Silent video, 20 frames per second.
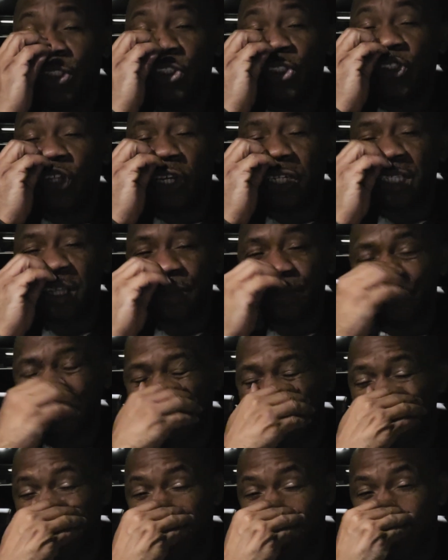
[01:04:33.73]

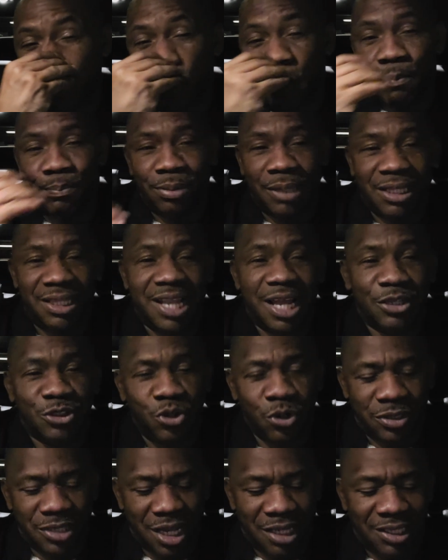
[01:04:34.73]
justifies us completely and
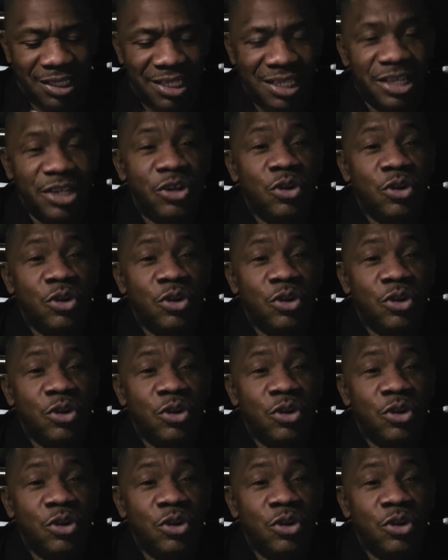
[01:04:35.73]
totally.